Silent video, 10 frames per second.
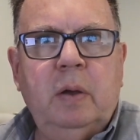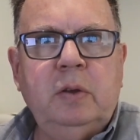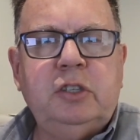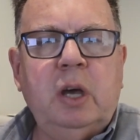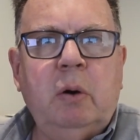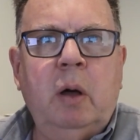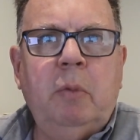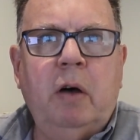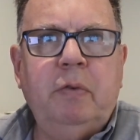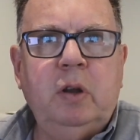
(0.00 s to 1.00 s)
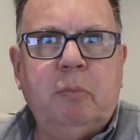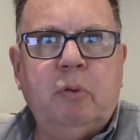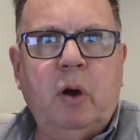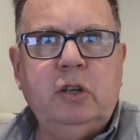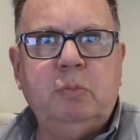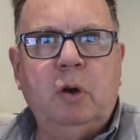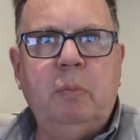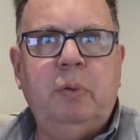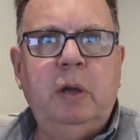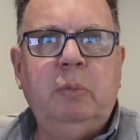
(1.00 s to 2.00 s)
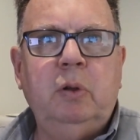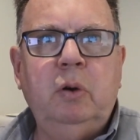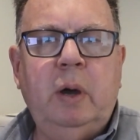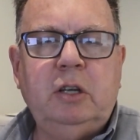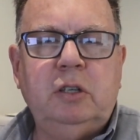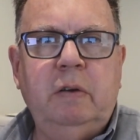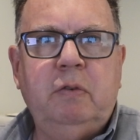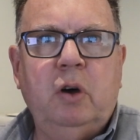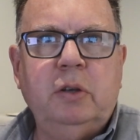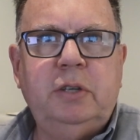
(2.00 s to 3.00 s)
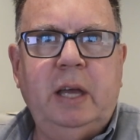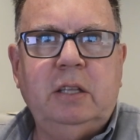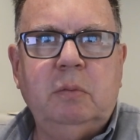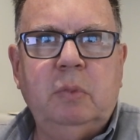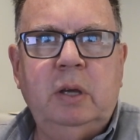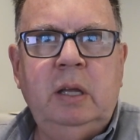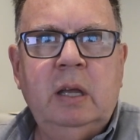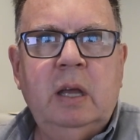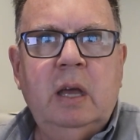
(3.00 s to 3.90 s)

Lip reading: And so I'm often approached by people who actually have contacted me